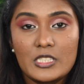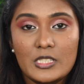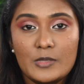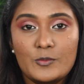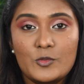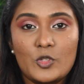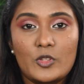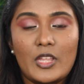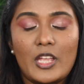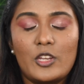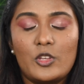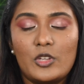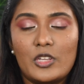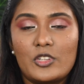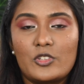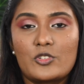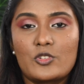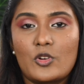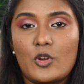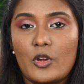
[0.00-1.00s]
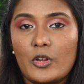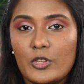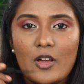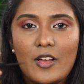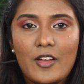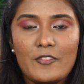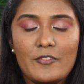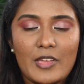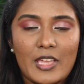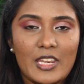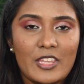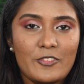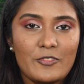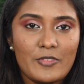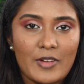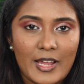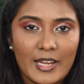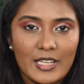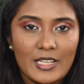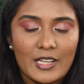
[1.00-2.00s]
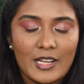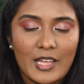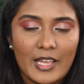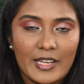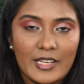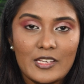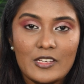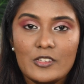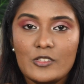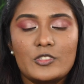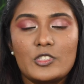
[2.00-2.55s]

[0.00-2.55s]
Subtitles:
tip so that you can draw a very fine line.